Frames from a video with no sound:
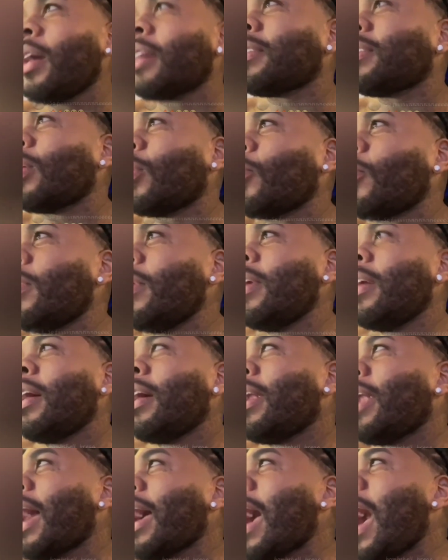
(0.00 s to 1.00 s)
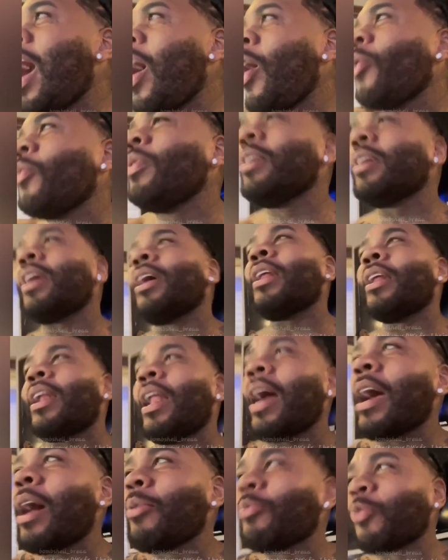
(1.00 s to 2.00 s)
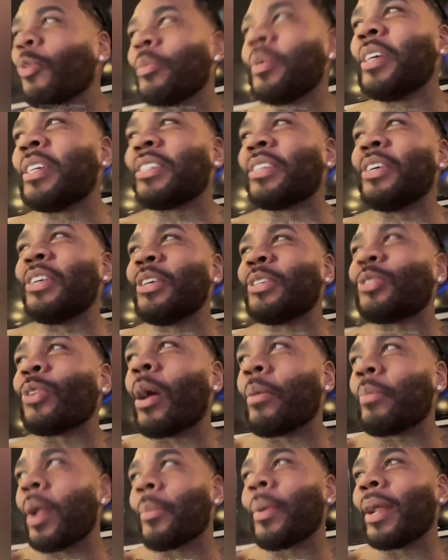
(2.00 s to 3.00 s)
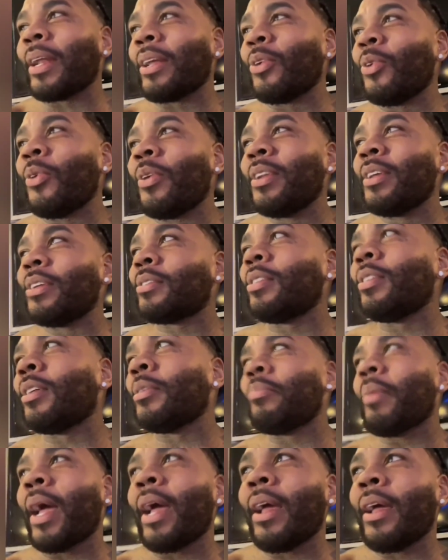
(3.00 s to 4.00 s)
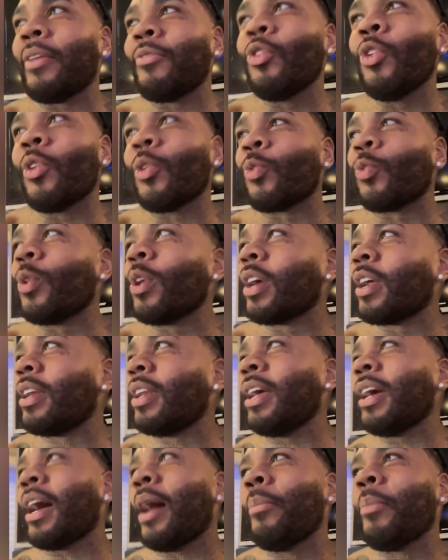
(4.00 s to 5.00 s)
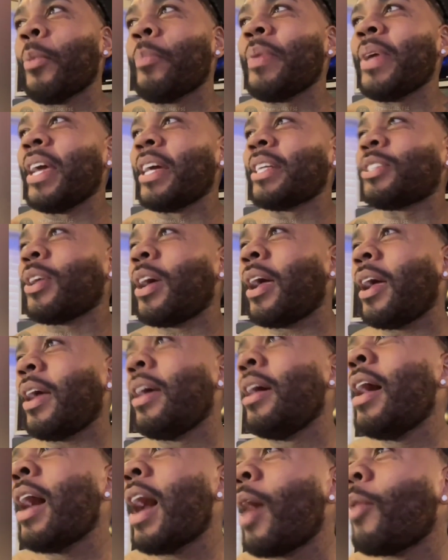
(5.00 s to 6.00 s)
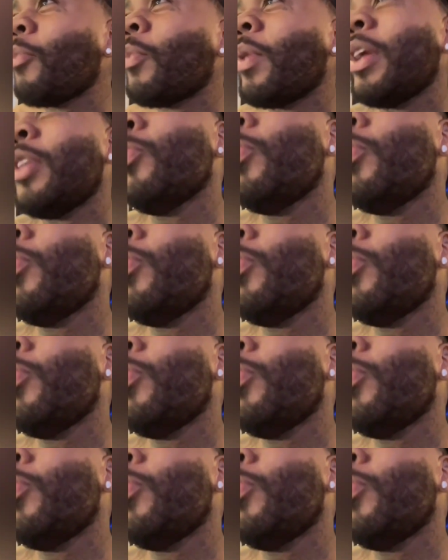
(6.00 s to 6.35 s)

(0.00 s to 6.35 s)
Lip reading: so. Like, I don't look at it like I'm from this hood, so I'm not about to go in this hood. Man, if you a real nigga, I'm going to be at your... I'm where you